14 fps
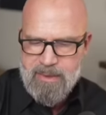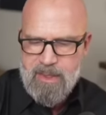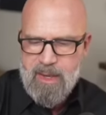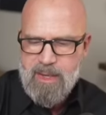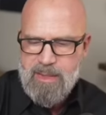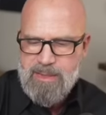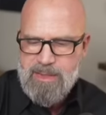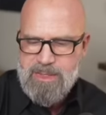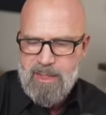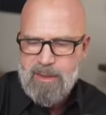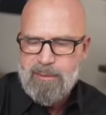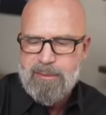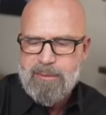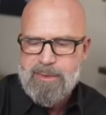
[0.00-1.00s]
guys
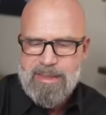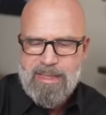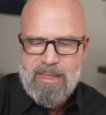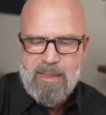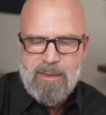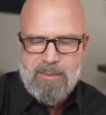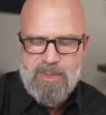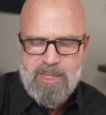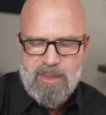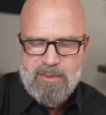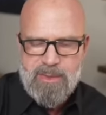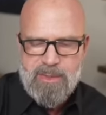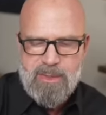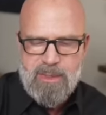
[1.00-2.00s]
self-deleting
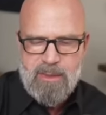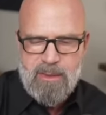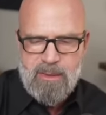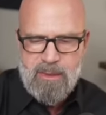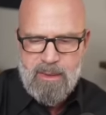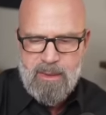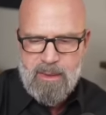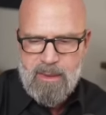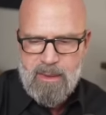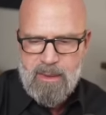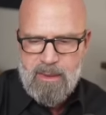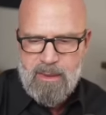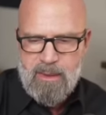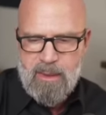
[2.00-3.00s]
themselves.
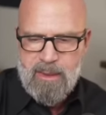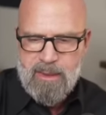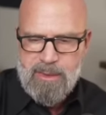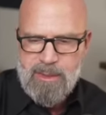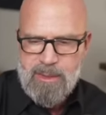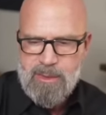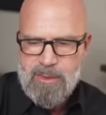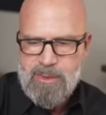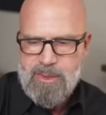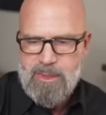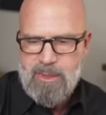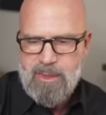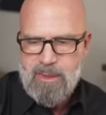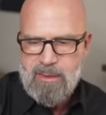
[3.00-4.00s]
I like to use
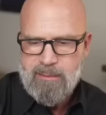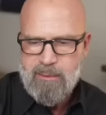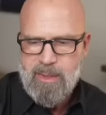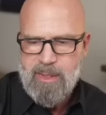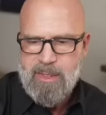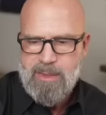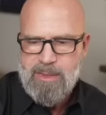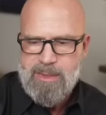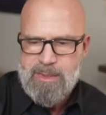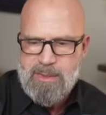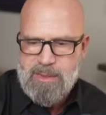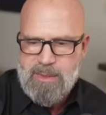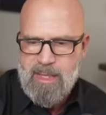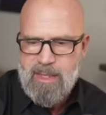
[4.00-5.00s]
the phrase
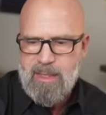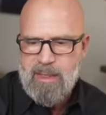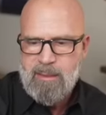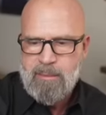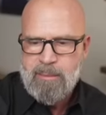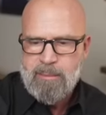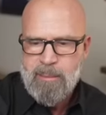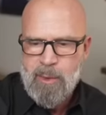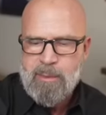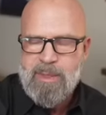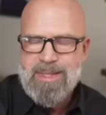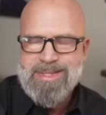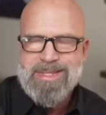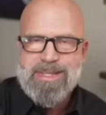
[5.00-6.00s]
taking
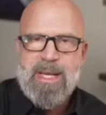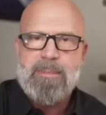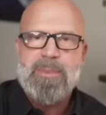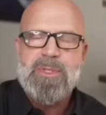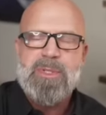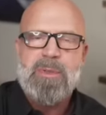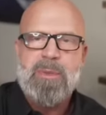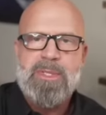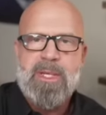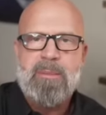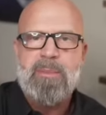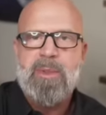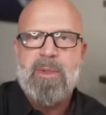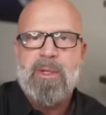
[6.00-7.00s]
permanent steps to a
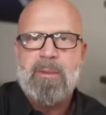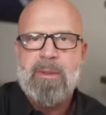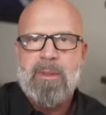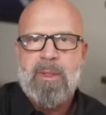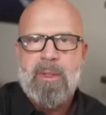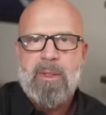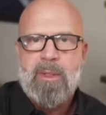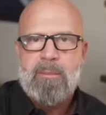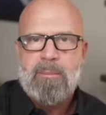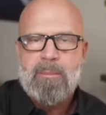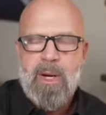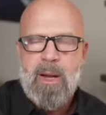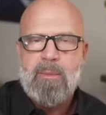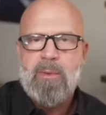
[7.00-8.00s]
temporary
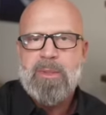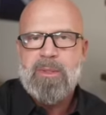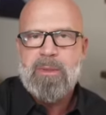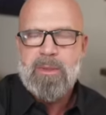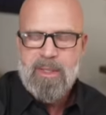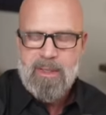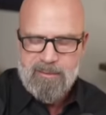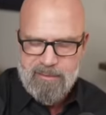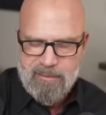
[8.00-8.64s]
problem in their life.